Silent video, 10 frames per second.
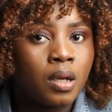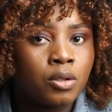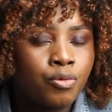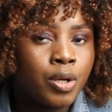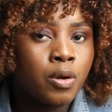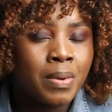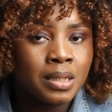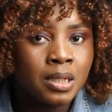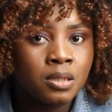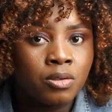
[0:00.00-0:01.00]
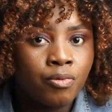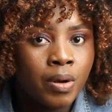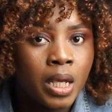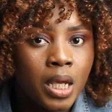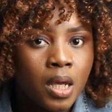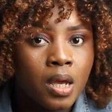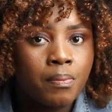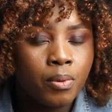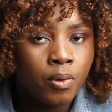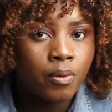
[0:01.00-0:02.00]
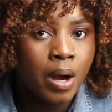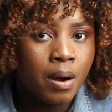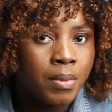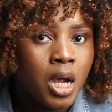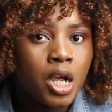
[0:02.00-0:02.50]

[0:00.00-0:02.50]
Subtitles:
during your master's degree program.